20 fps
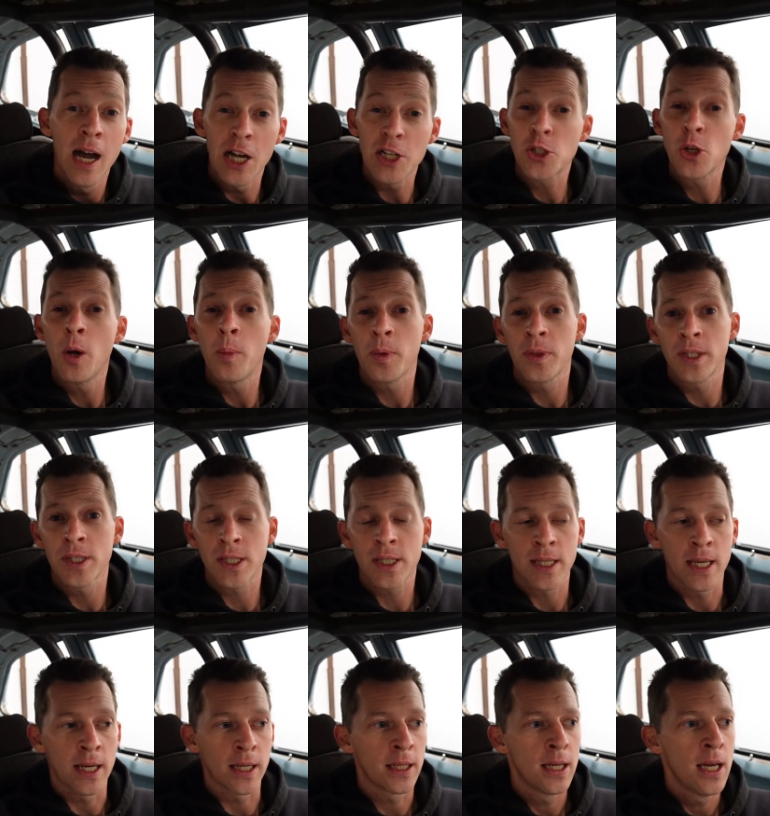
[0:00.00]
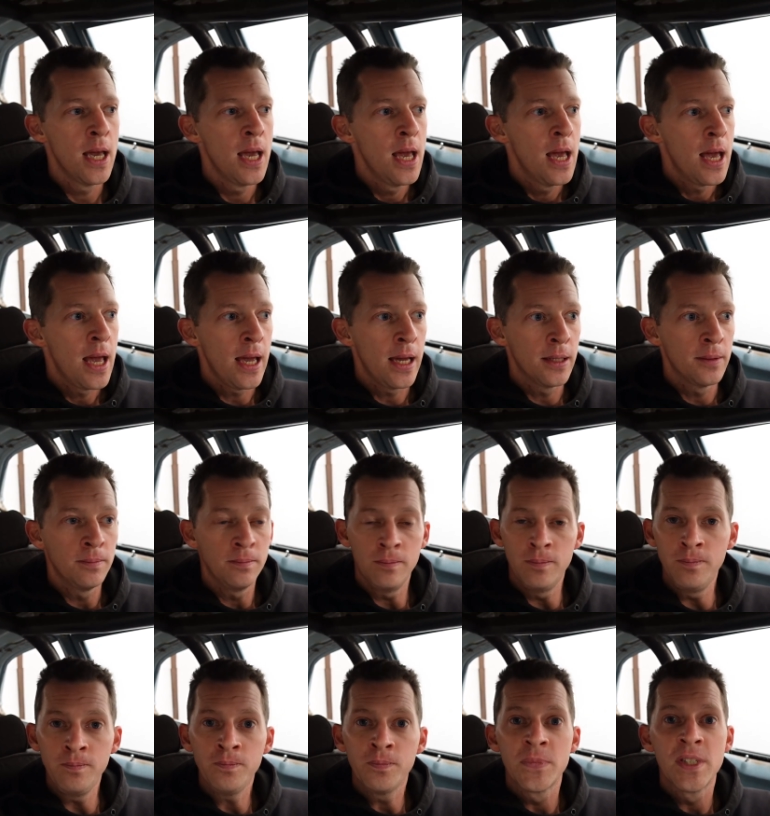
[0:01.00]
I show up with this thing and
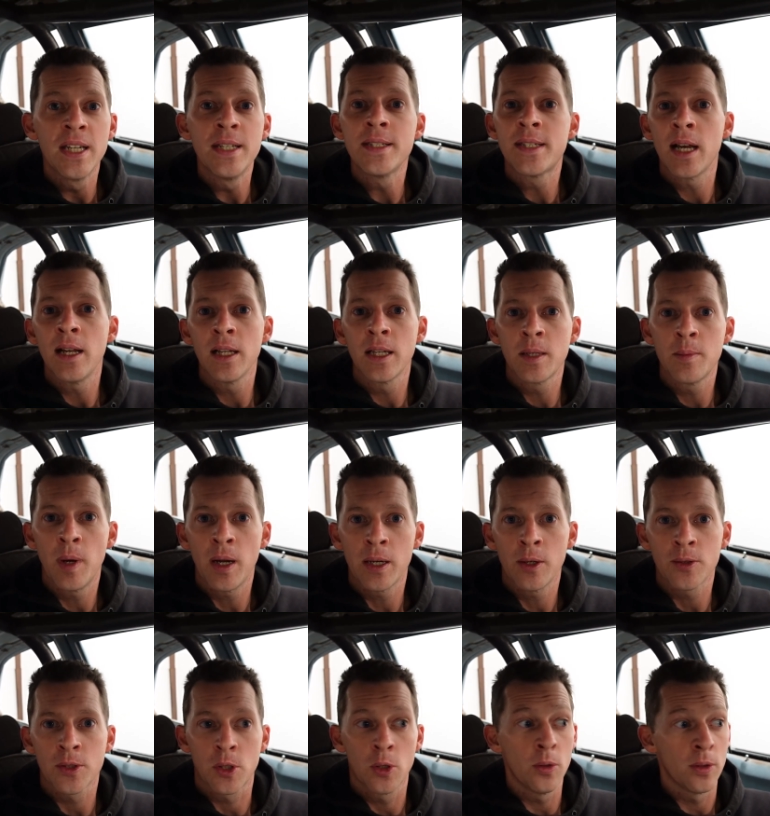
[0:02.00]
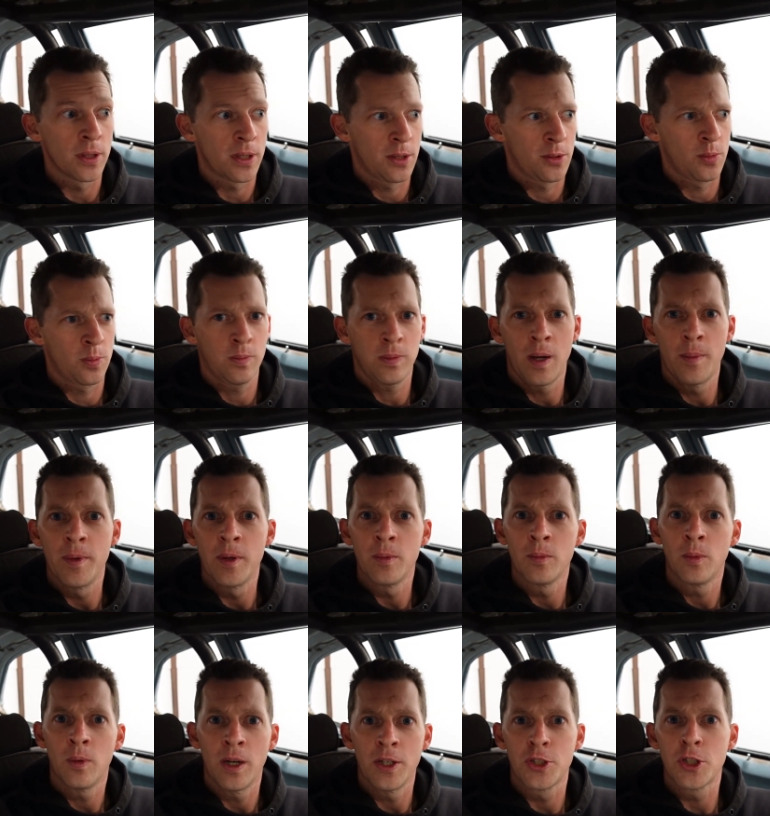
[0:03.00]
didn't tell anybody I was going because I
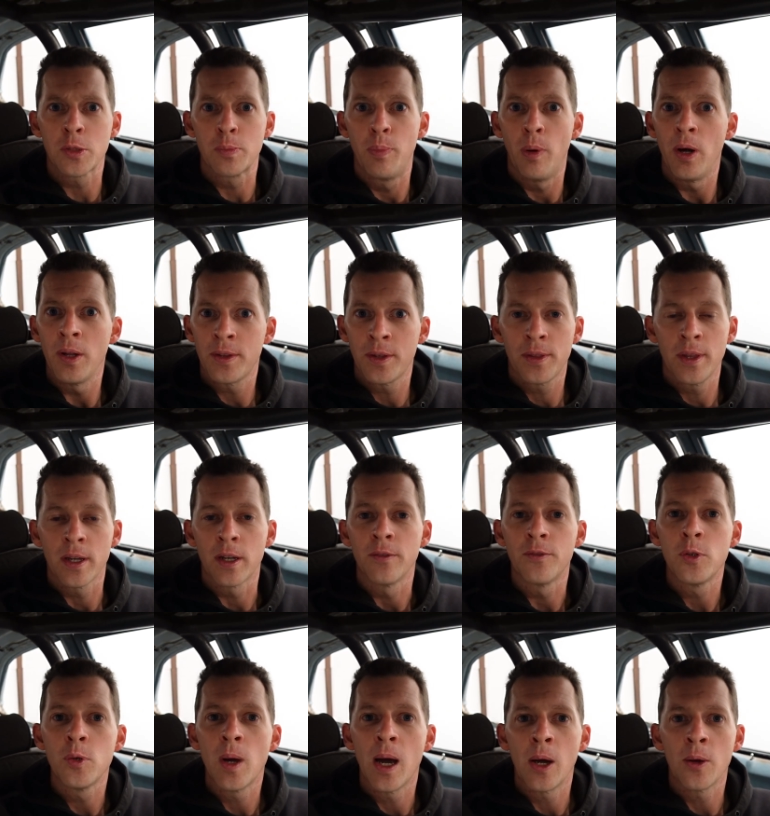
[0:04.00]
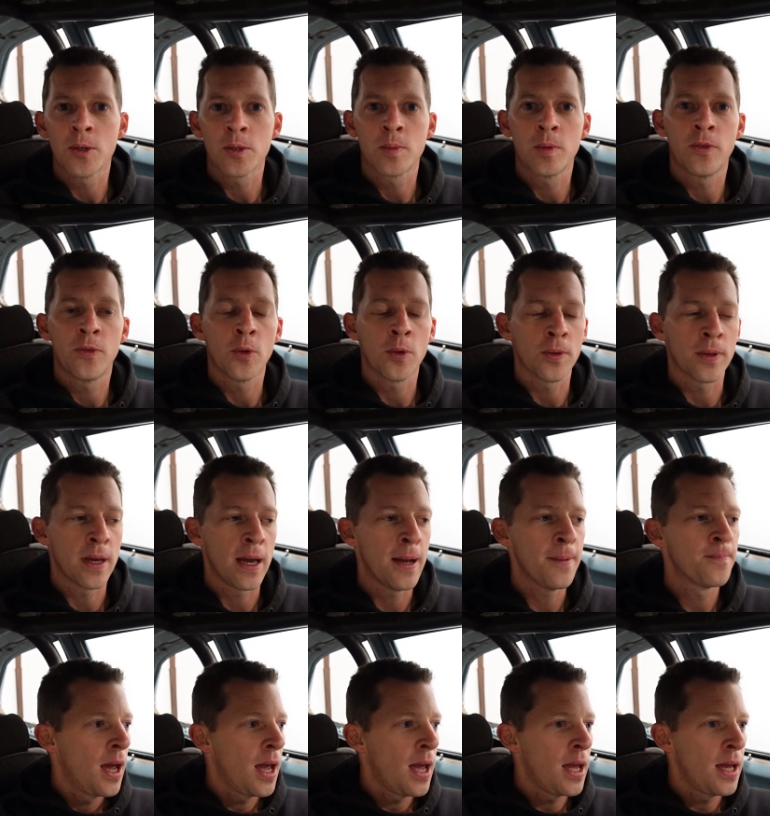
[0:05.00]
mean I just bought the thing a few hours before
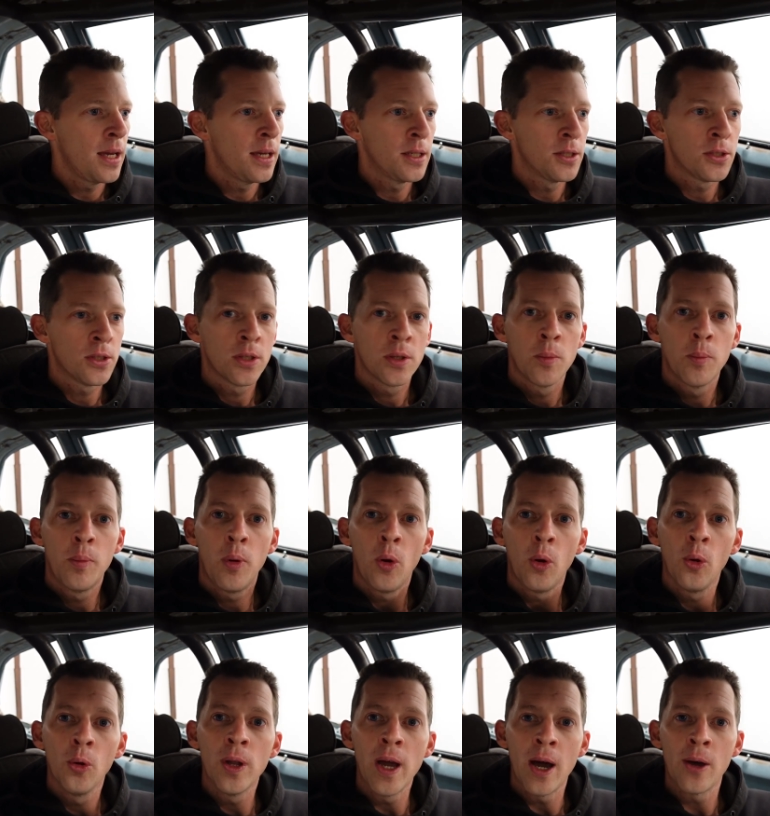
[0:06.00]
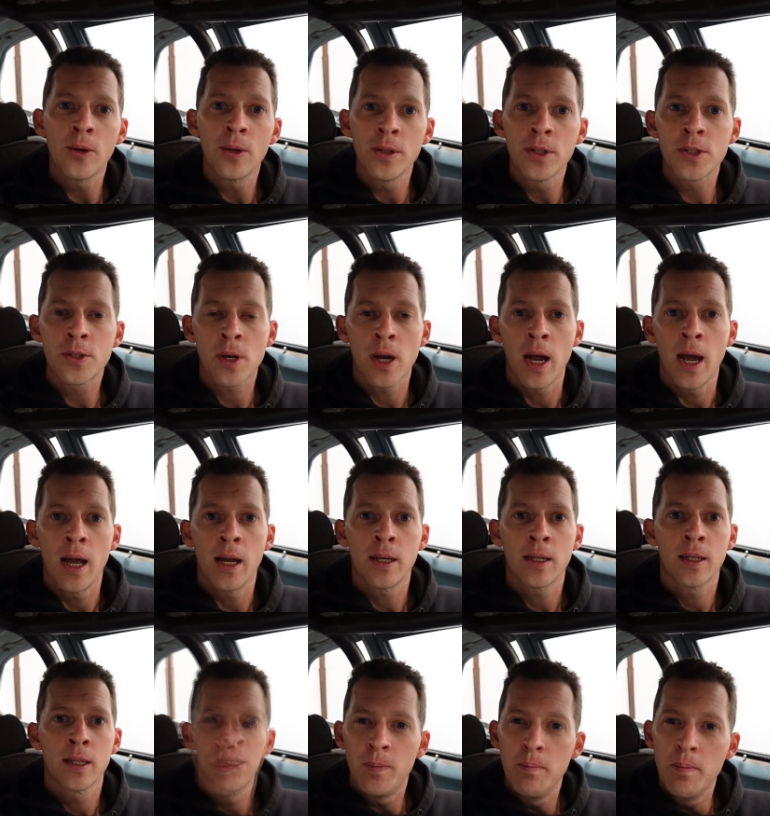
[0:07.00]
that and pulled out on the track.